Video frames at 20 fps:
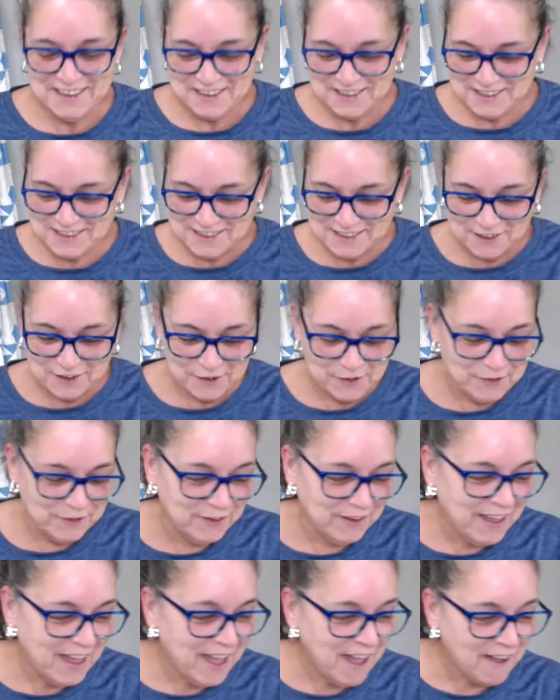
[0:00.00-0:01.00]

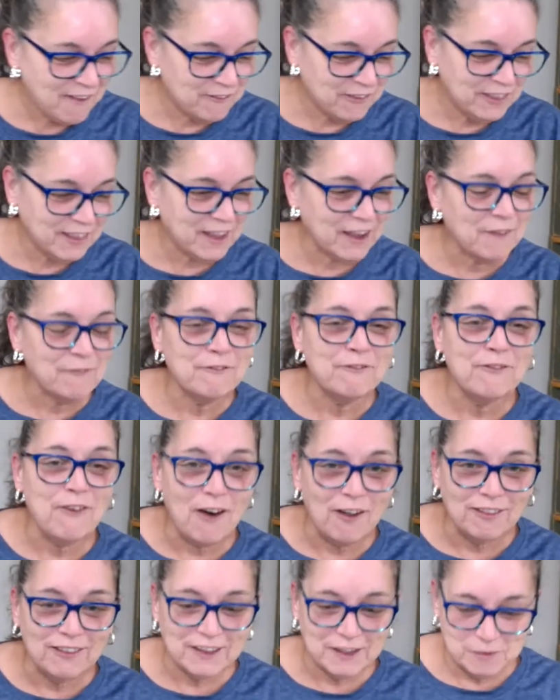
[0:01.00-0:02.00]
So I feel like I'm
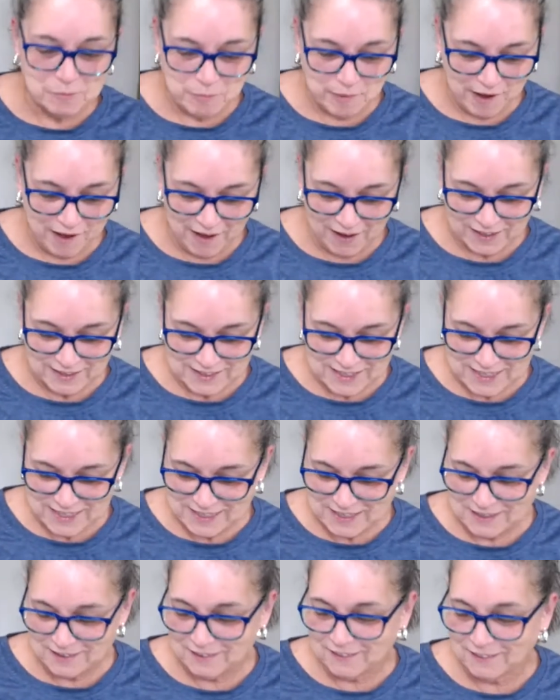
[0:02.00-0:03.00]
falling behind
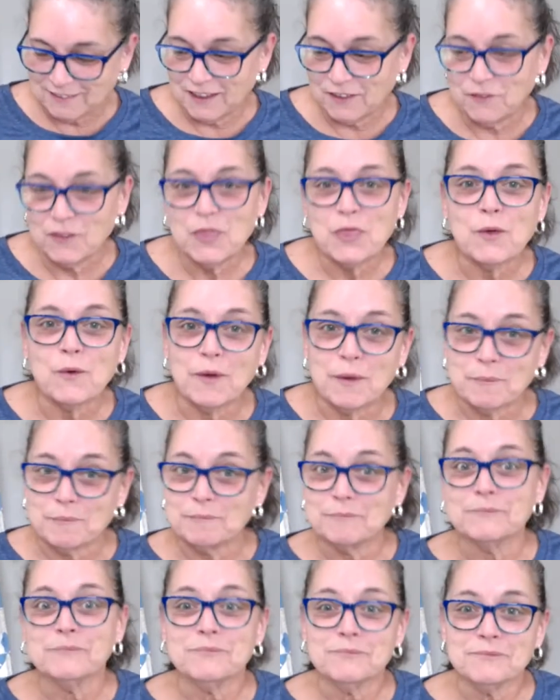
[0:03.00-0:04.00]
still, even though
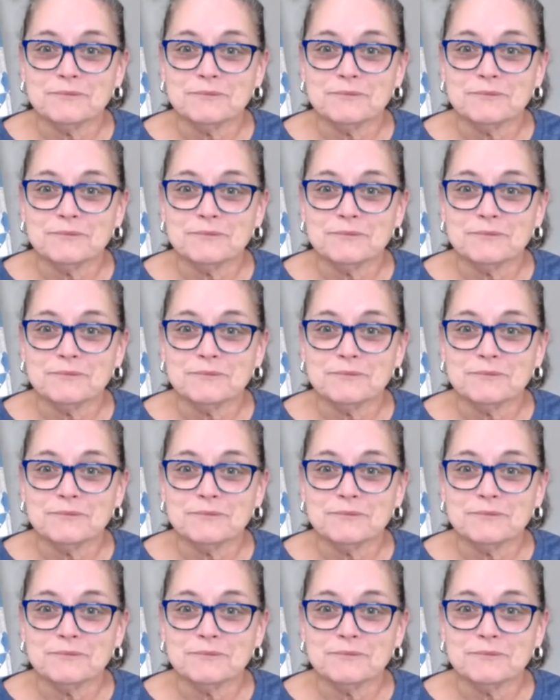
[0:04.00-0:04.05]
I'm